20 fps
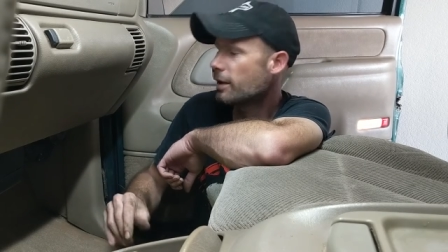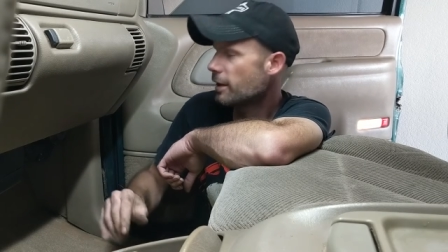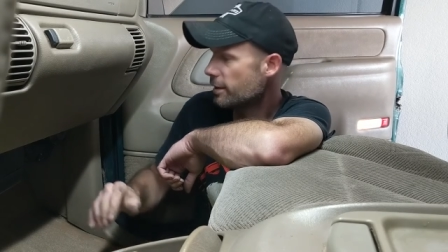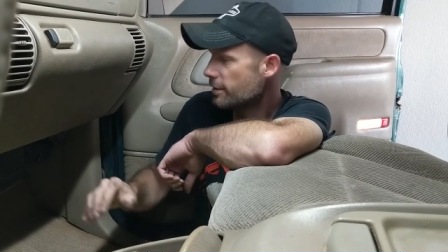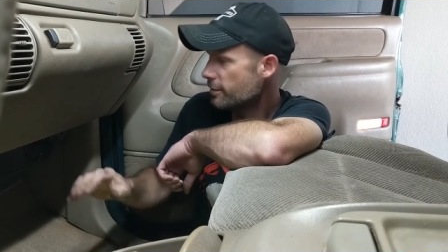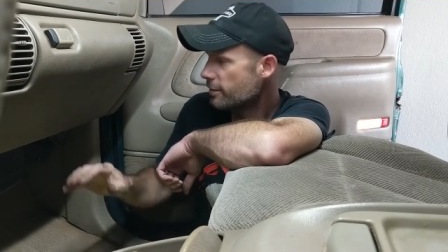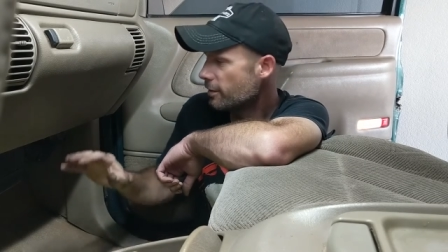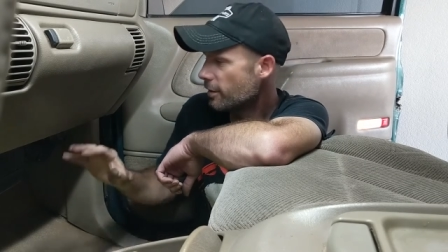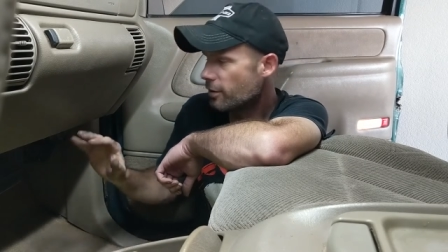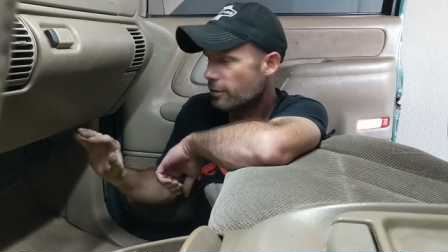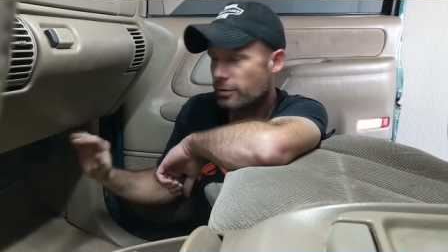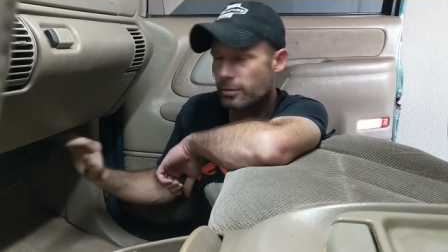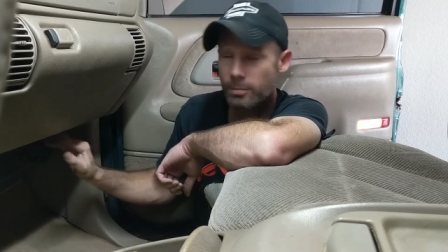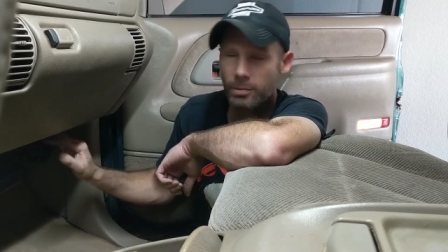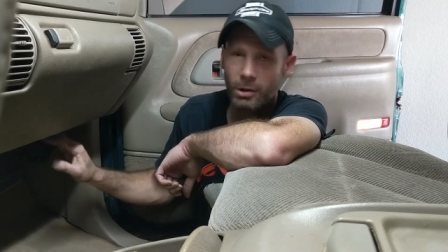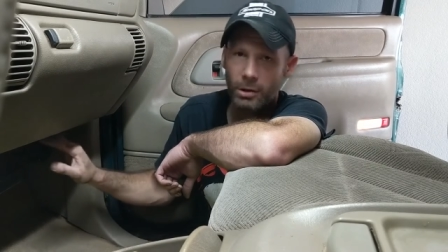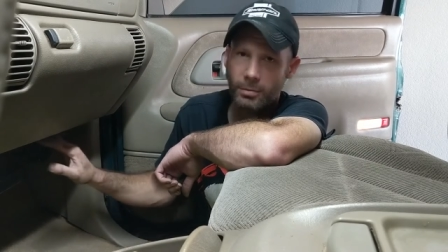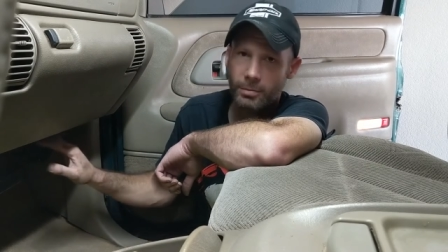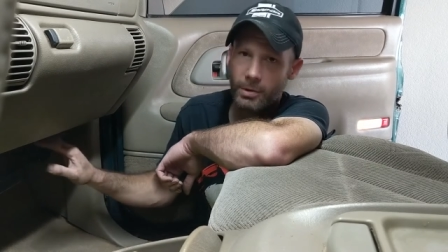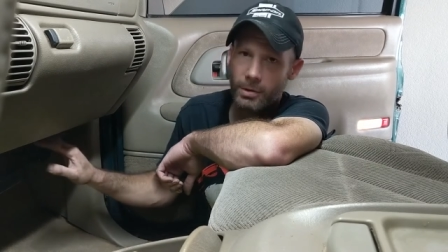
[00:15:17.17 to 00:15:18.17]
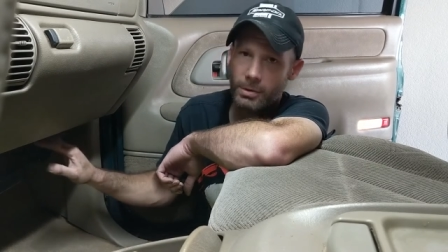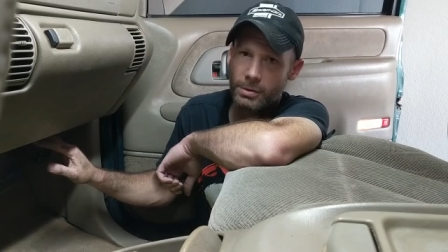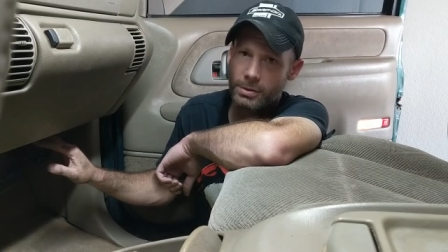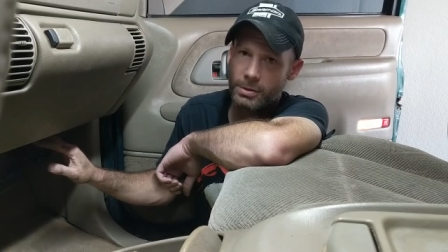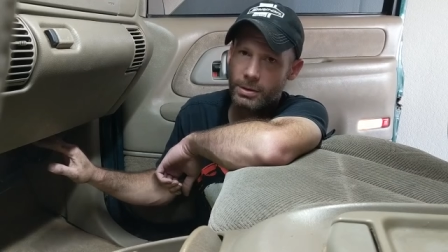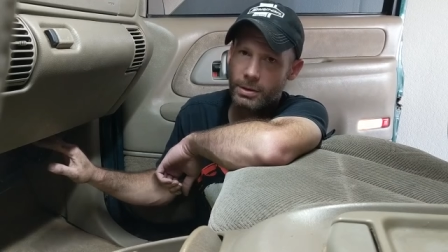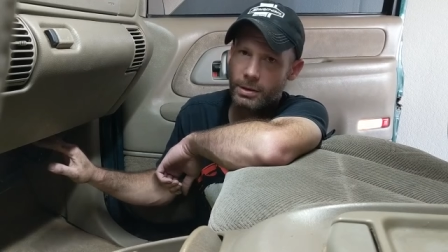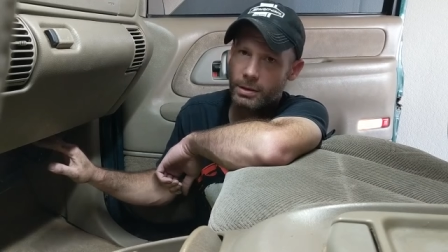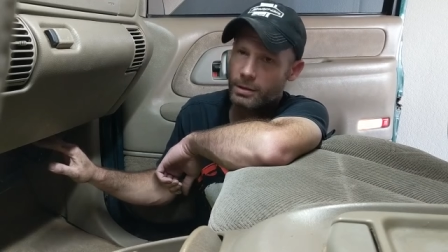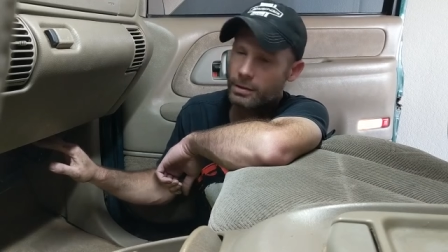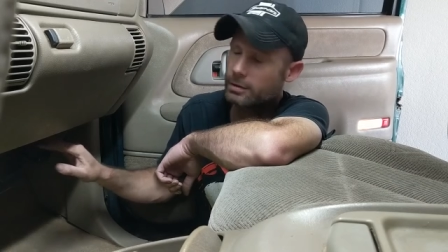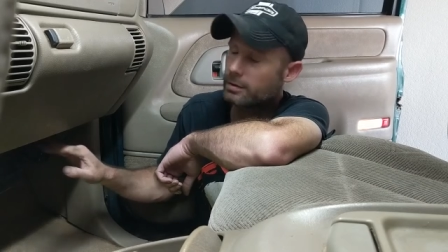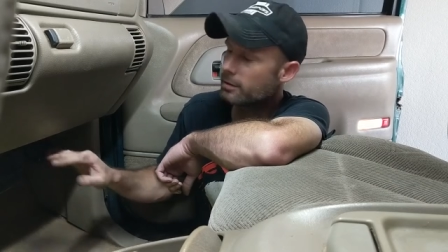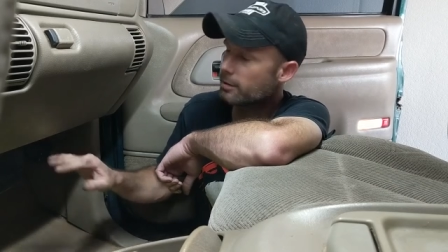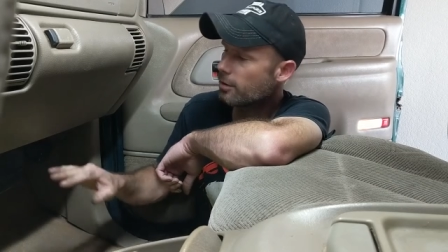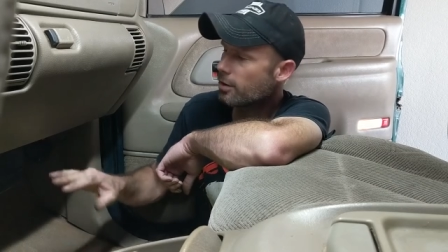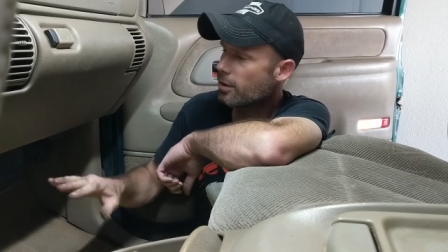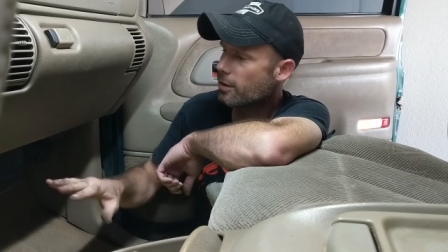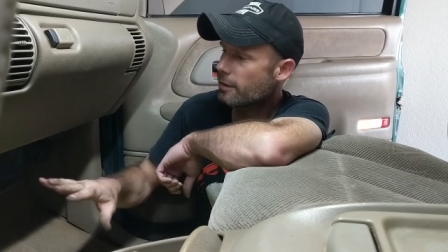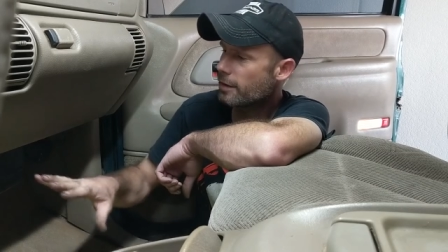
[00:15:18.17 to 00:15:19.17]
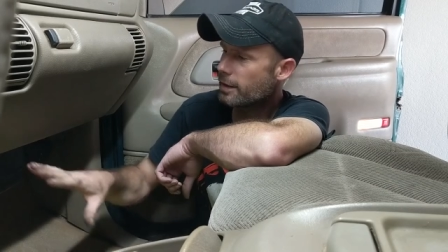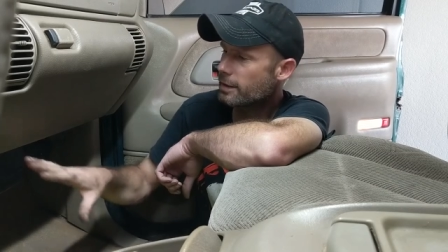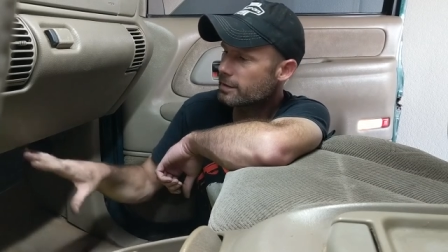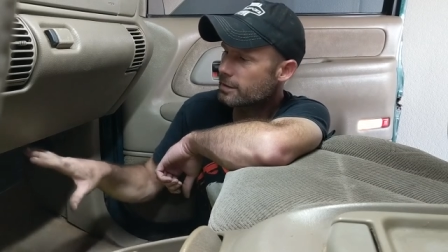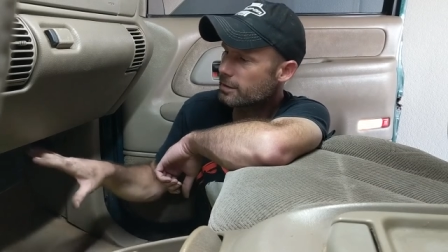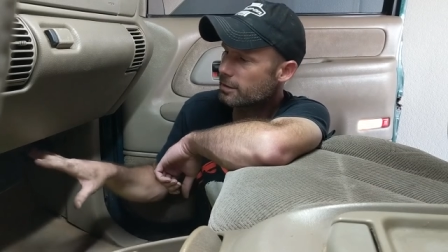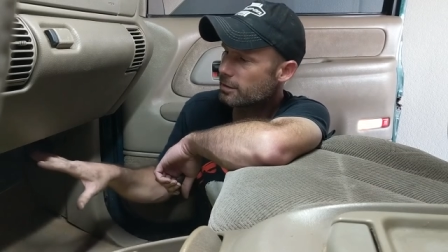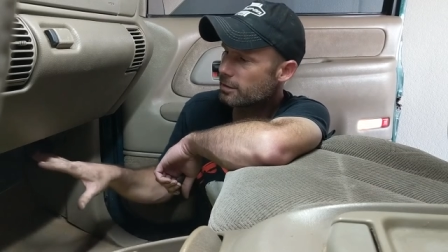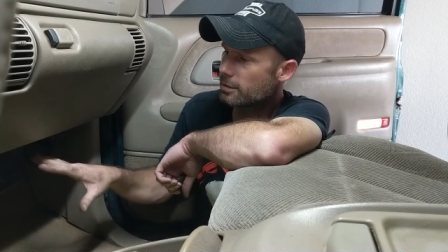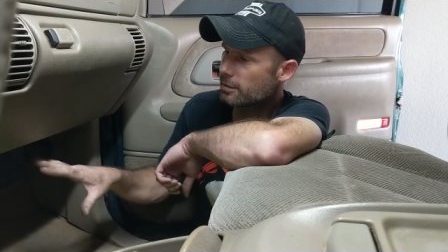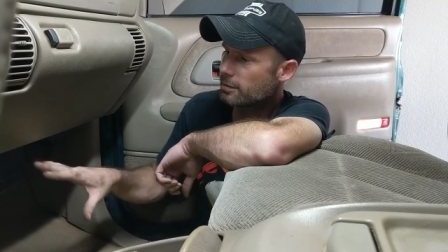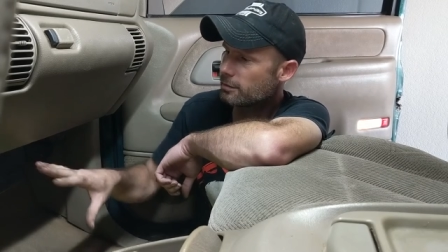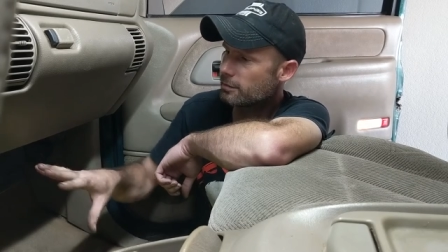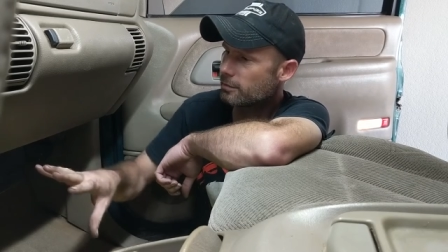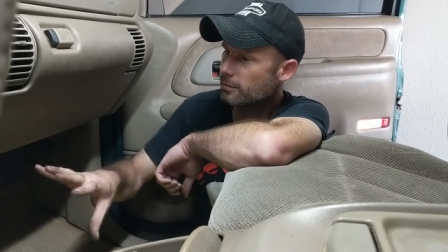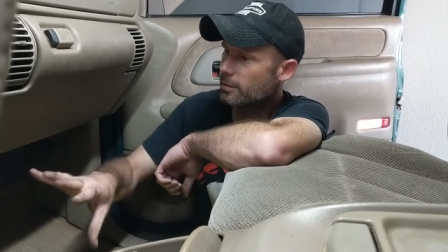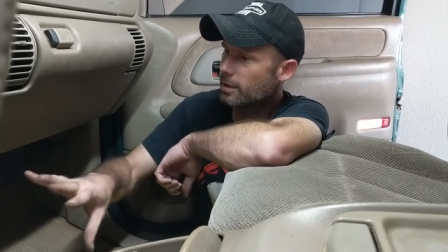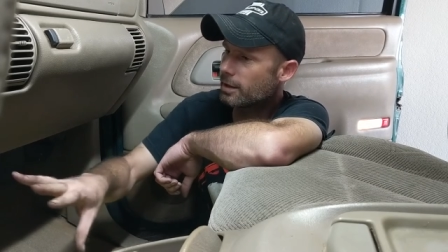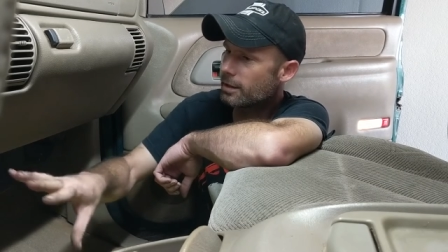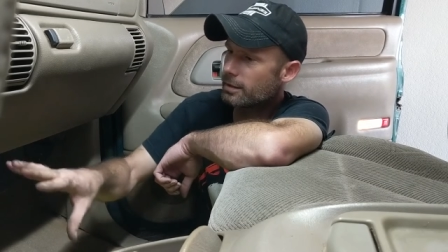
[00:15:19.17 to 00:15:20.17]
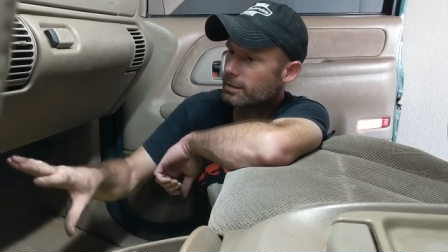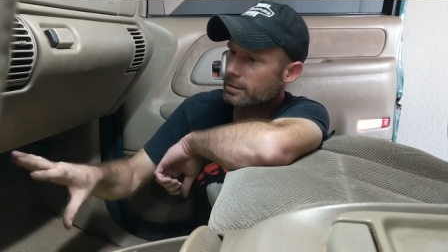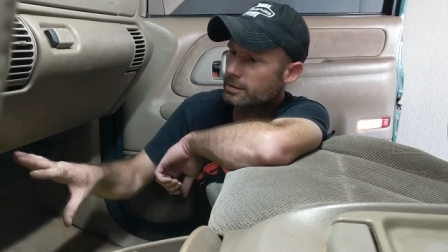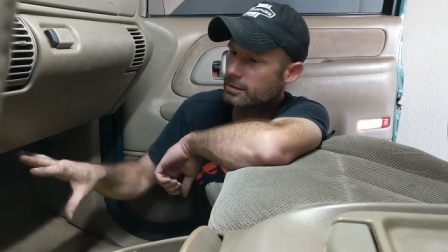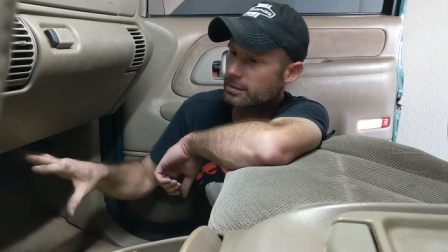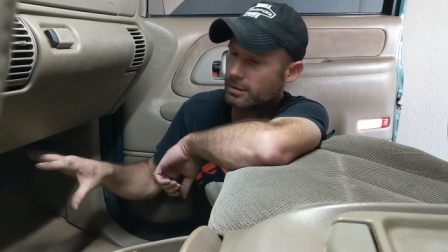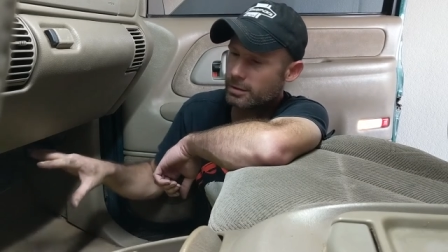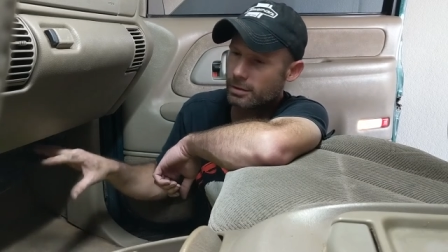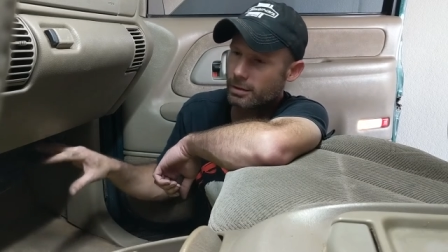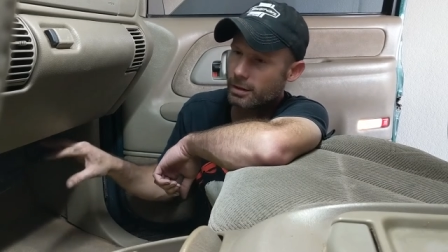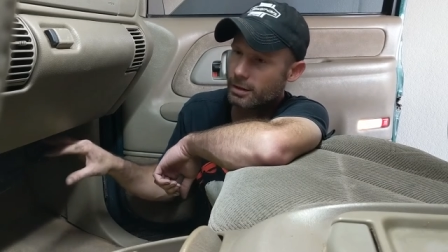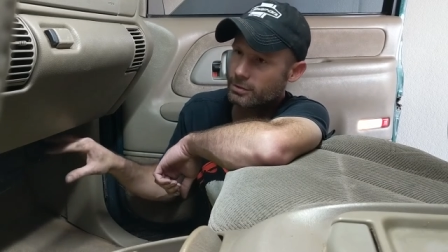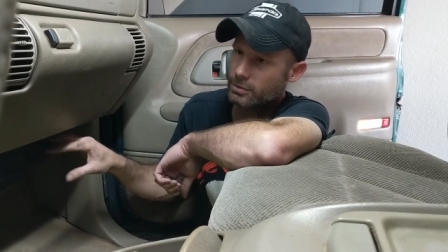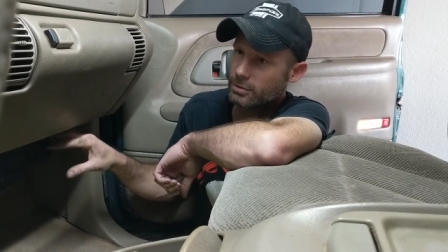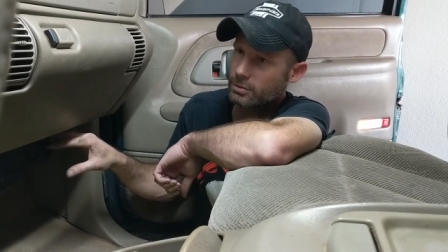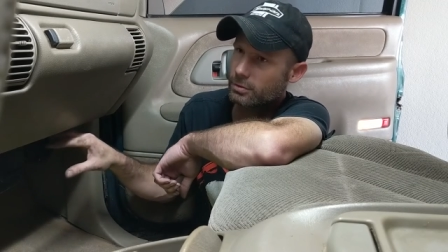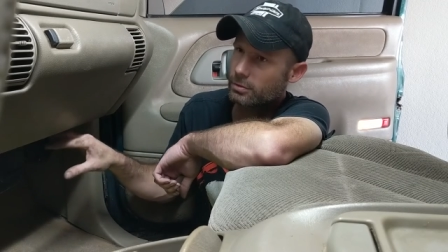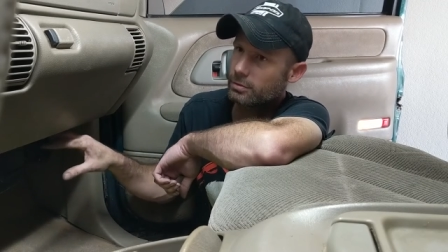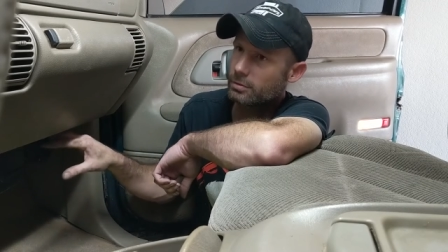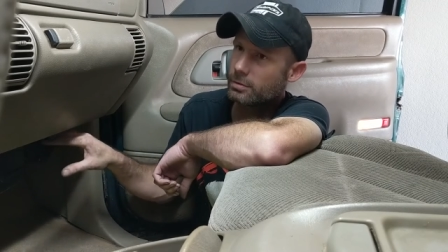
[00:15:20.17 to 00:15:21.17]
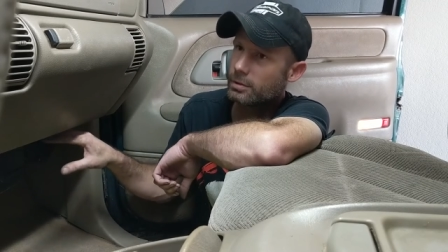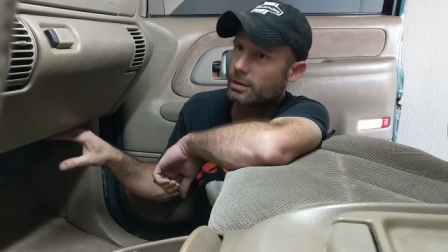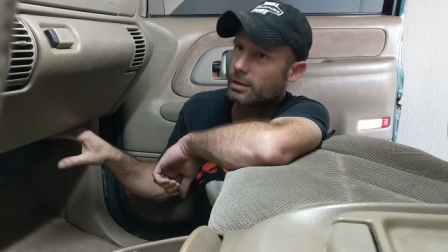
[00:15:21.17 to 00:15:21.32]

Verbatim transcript: and you know your blower motor's good and all that's good, the wiring's good, electrical,